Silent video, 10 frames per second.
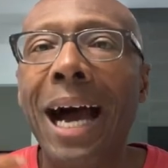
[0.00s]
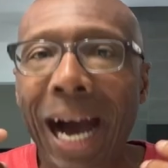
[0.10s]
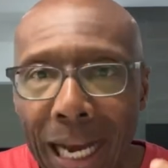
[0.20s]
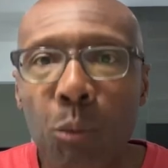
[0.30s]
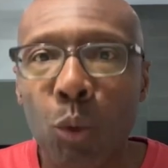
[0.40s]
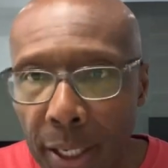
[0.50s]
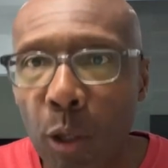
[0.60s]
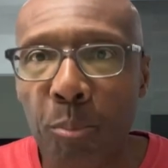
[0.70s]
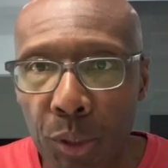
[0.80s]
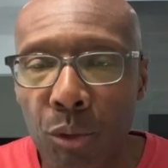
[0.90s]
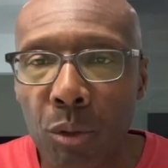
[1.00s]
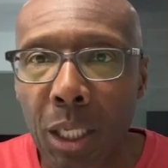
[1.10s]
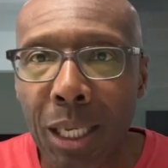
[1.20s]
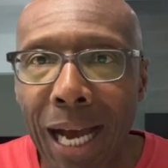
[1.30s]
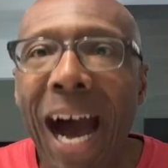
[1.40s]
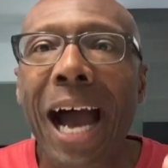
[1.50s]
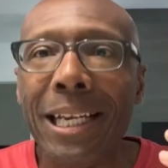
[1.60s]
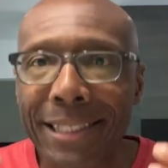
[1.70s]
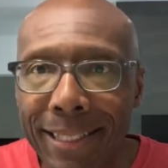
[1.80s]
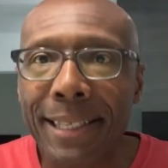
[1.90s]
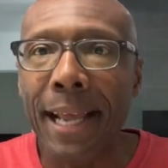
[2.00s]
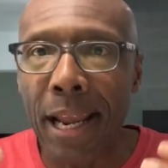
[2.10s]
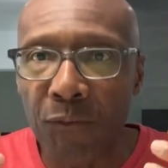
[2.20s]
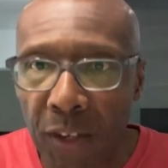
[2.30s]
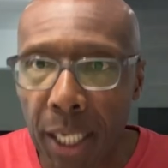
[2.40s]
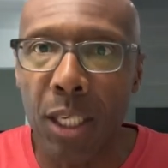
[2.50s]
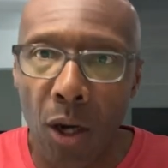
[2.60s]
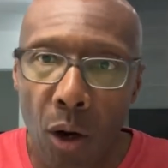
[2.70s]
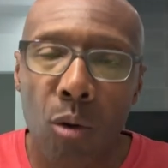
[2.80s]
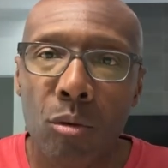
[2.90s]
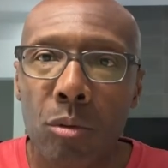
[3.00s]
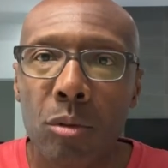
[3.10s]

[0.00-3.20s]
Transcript: I will help you. I did a video